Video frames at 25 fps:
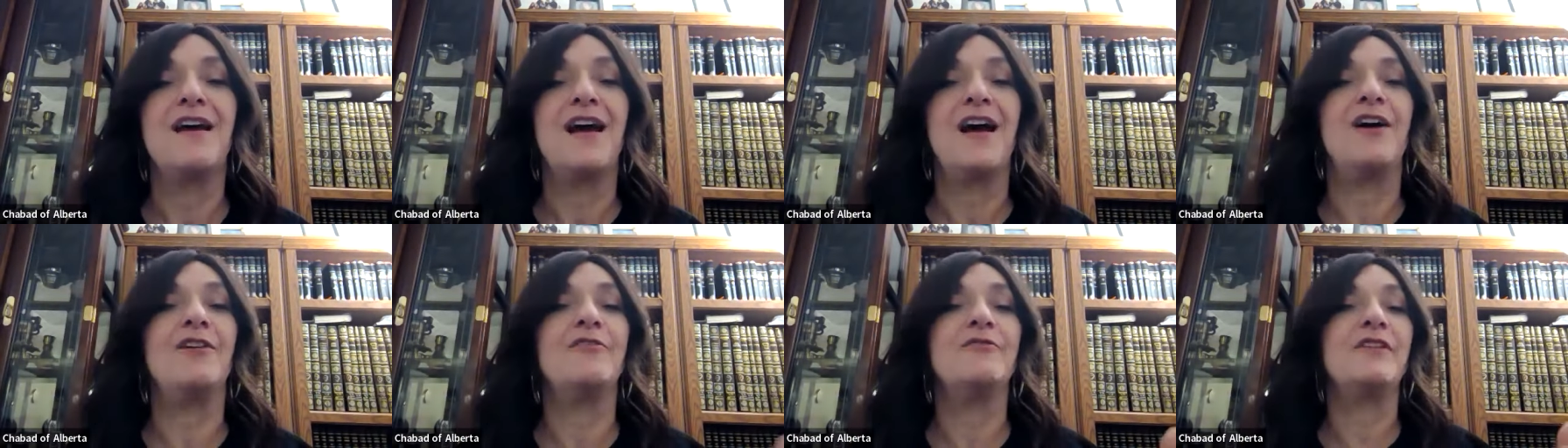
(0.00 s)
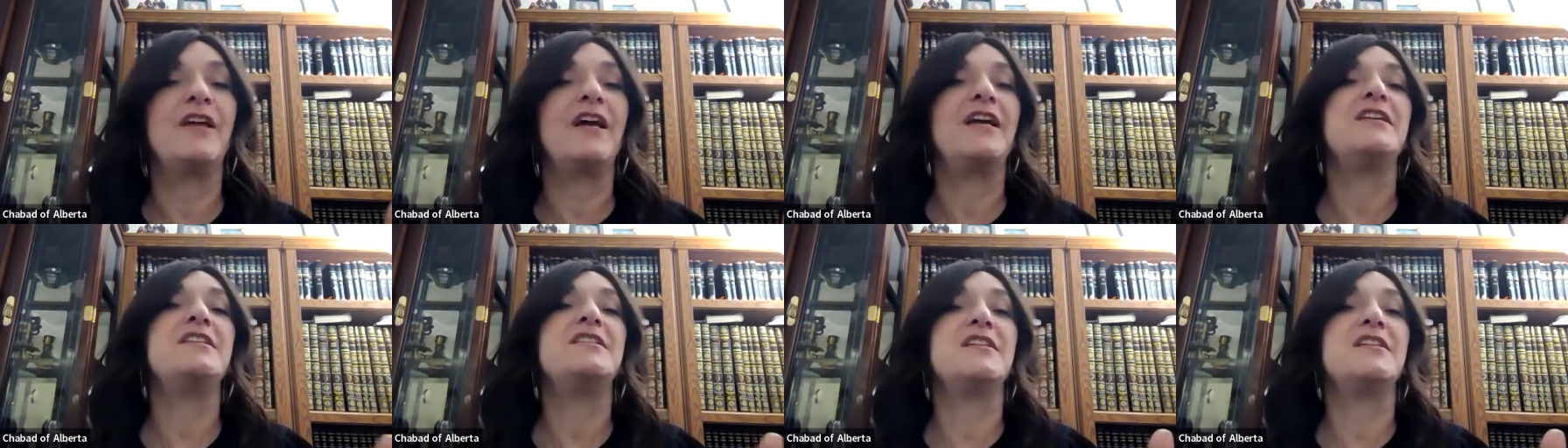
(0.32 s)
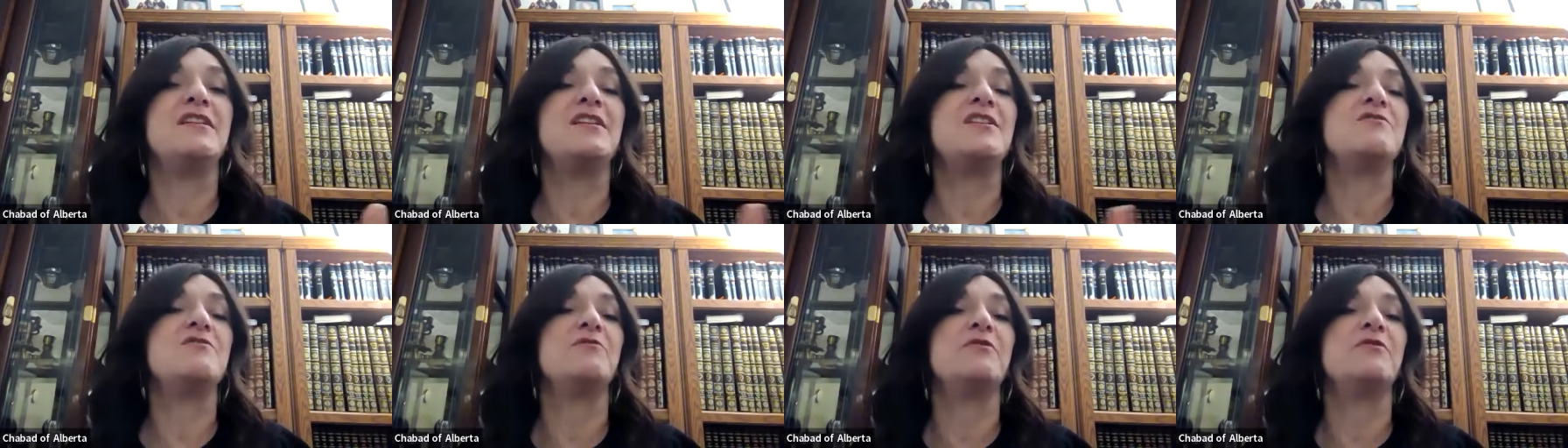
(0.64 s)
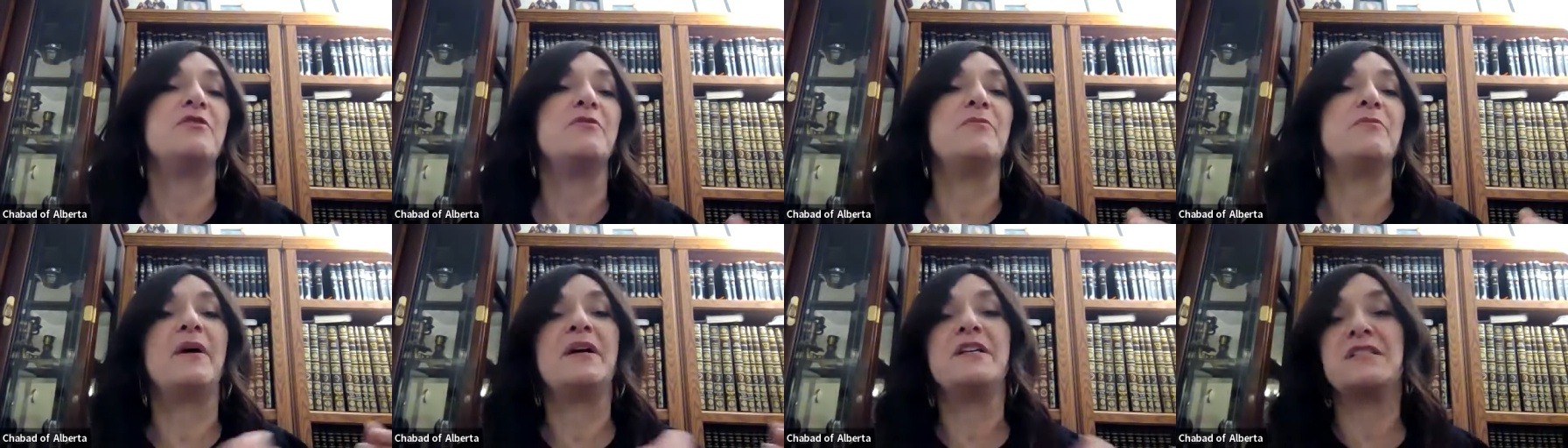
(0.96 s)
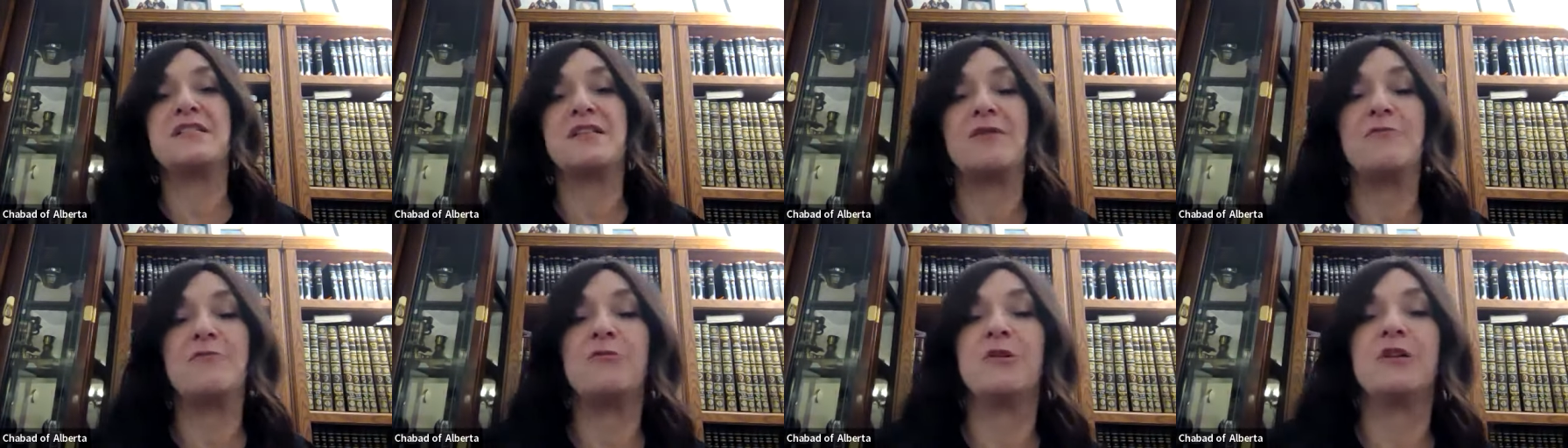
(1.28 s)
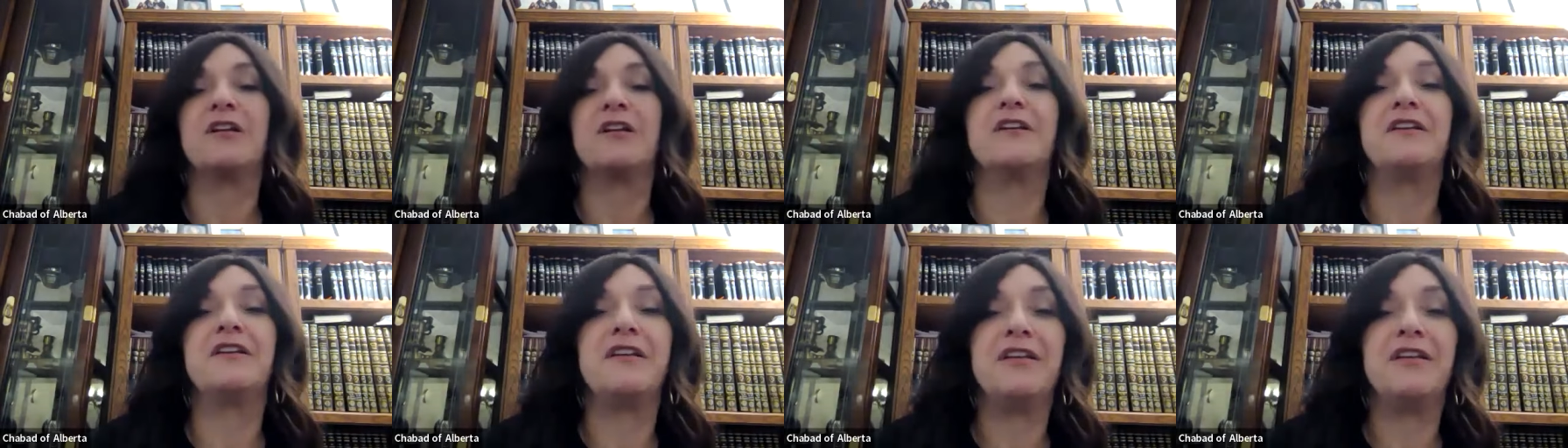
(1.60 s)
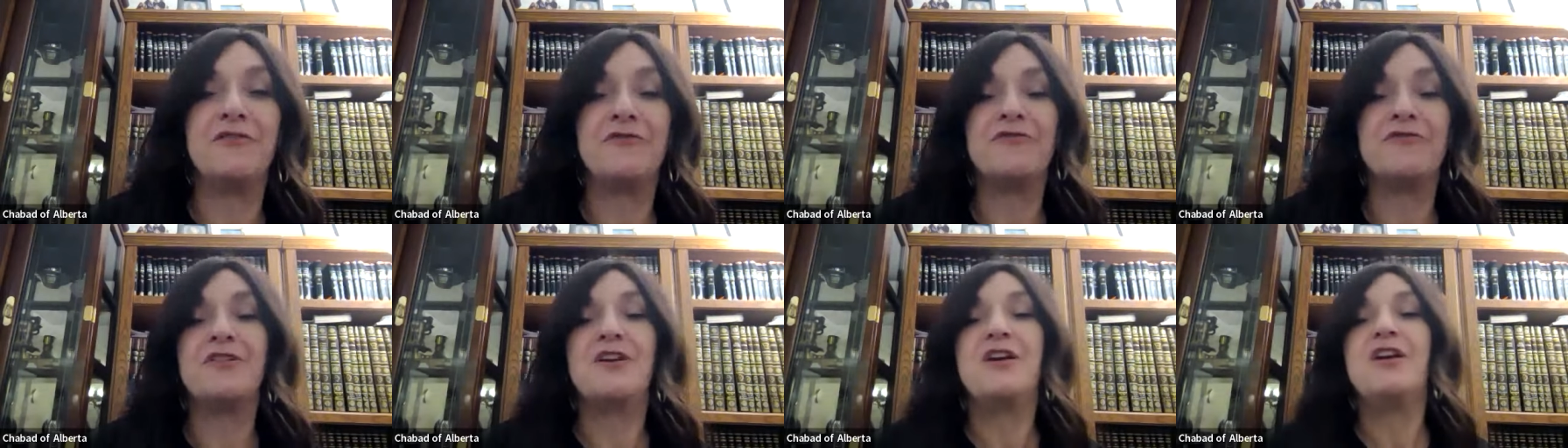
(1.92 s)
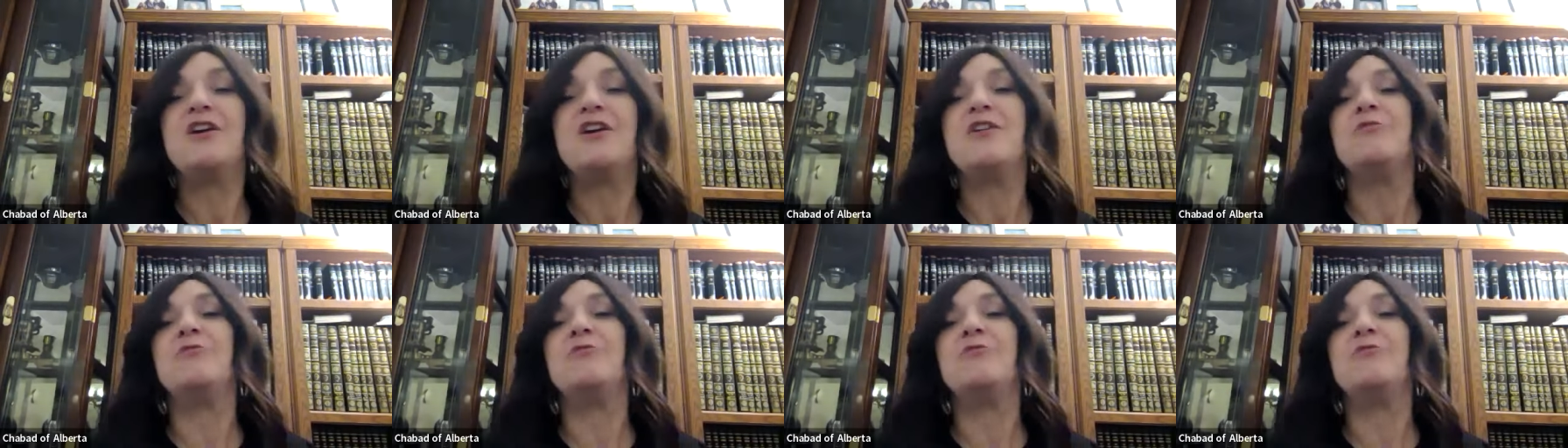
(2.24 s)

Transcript: How nice it is when you buy someone a gift,